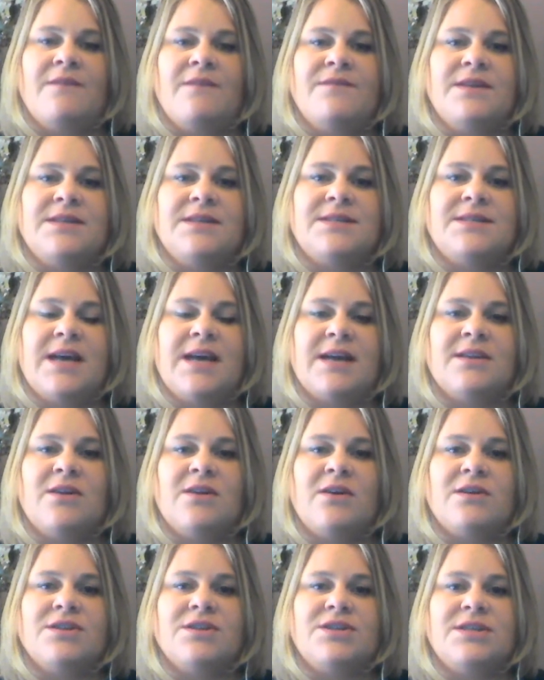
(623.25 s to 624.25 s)
these
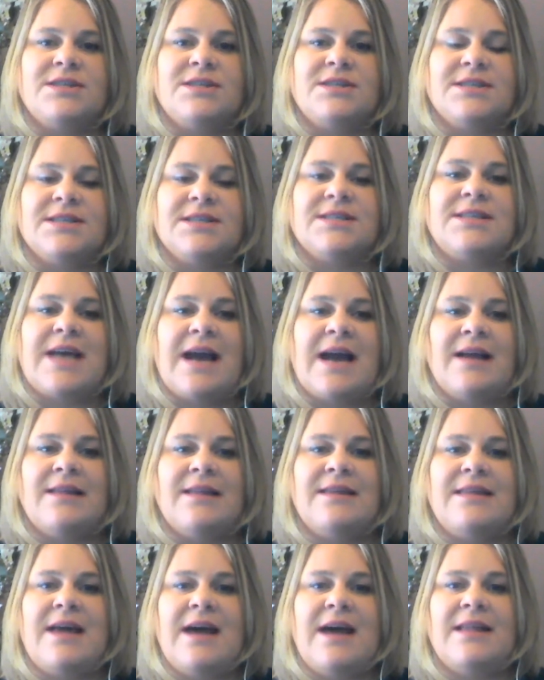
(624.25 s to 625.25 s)
technologies is
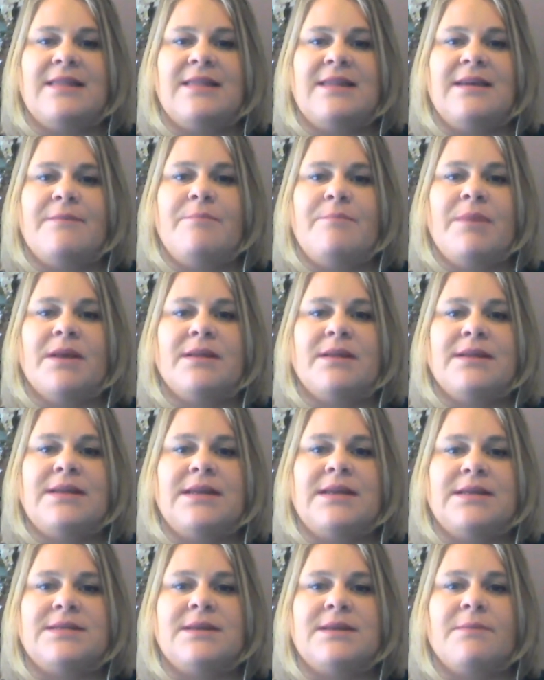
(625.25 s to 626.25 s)
exactly that, the
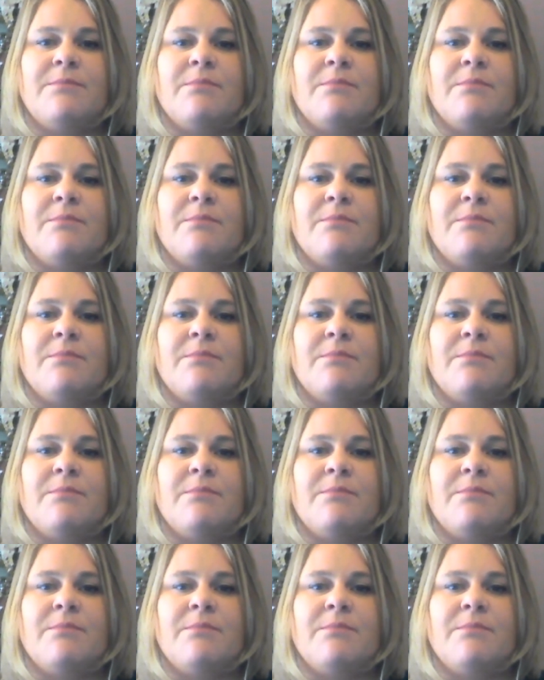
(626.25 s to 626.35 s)
ability